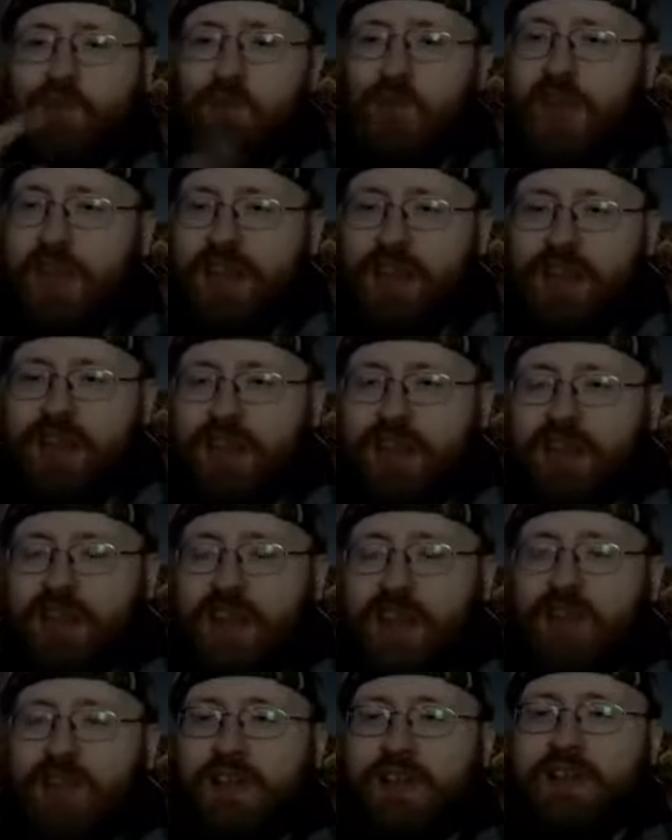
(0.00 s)
Why does he
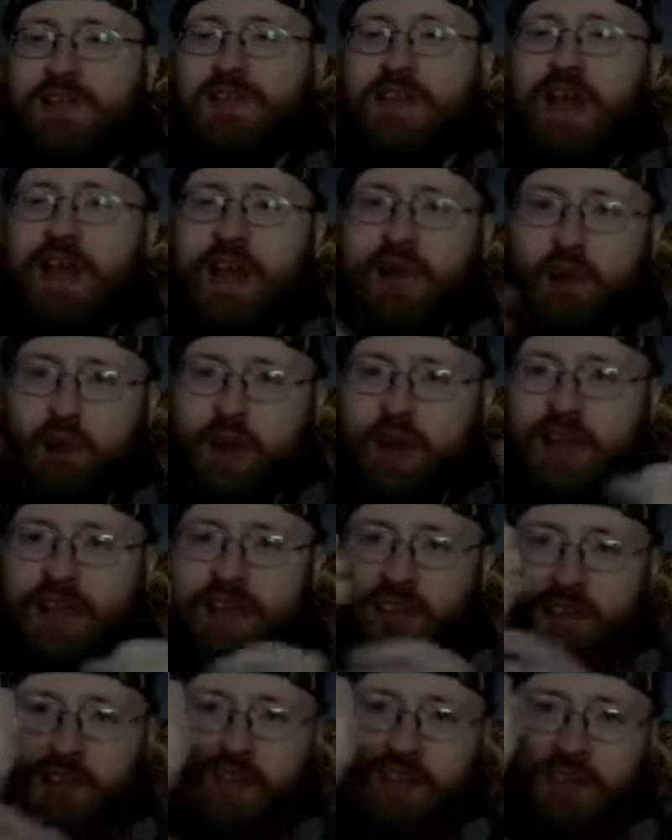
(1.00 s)
sound like that?
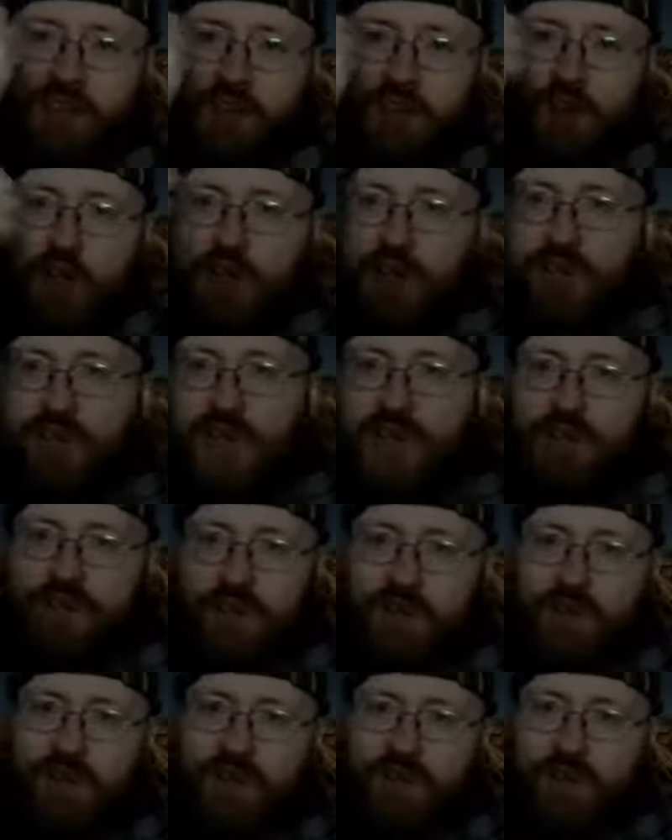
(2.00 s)
Why is his arm not
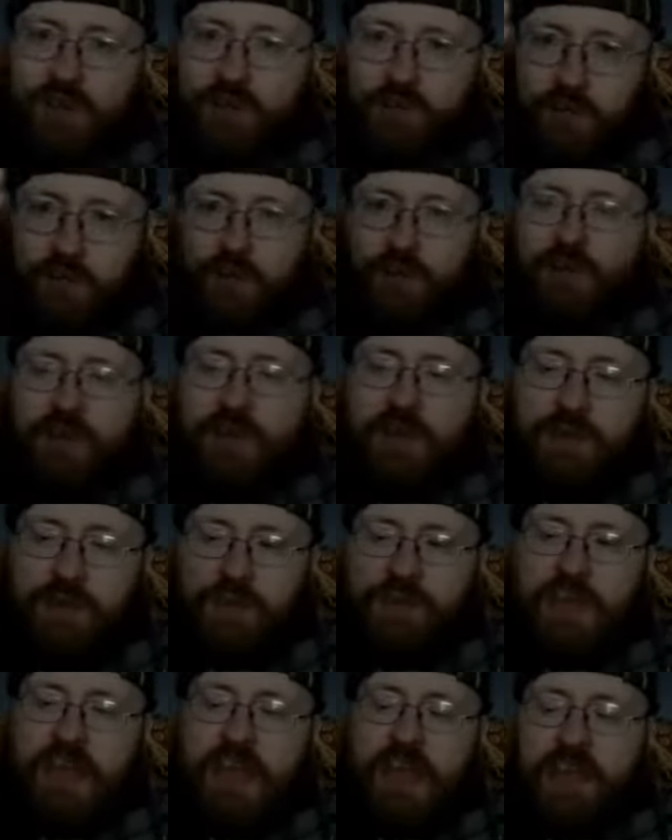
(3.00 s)
the, you know,
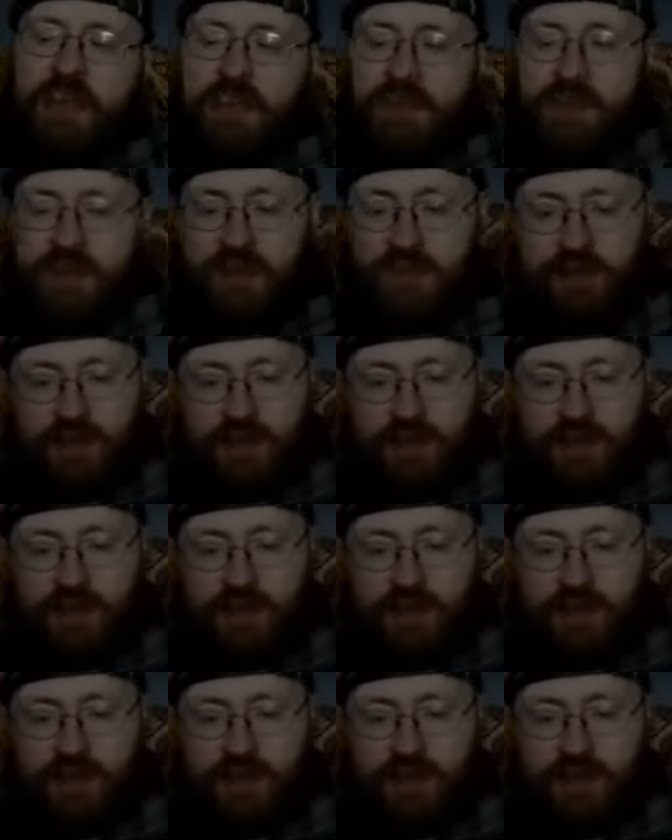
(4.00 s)
famous cannon?